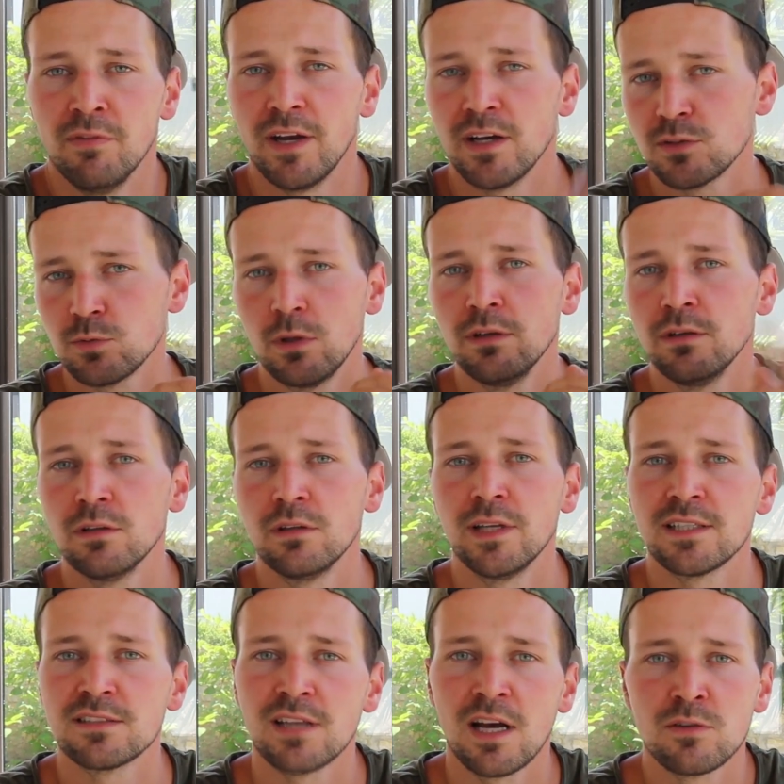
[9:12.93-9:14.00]
There's one
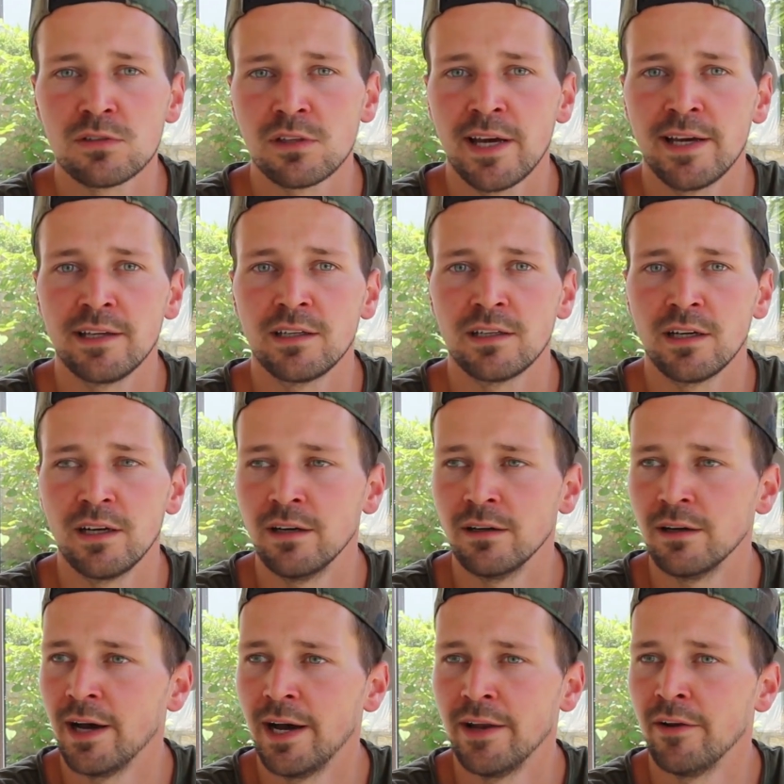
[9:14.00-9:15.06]
that sounds like,
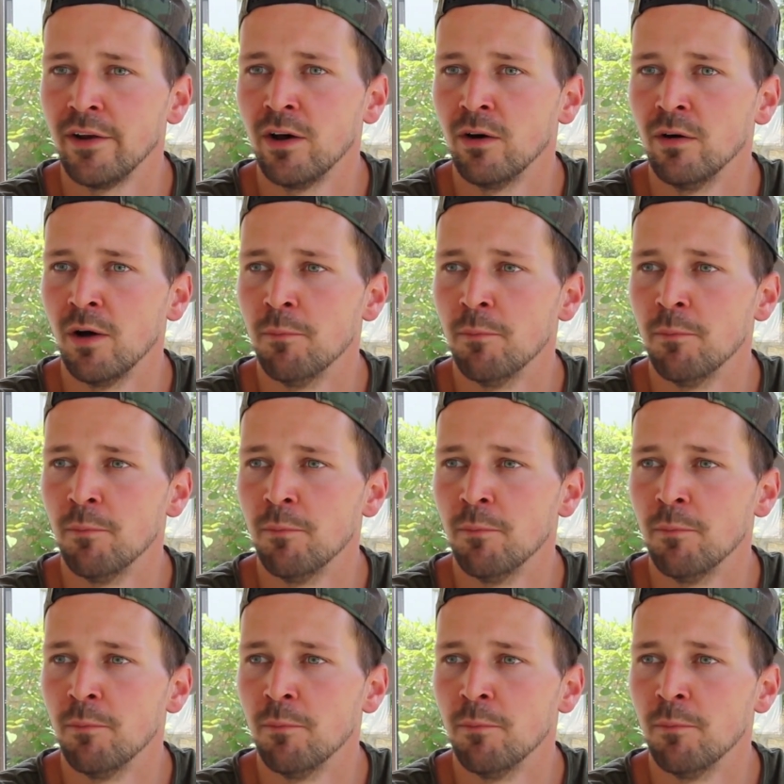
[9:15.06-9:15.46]
I don't know,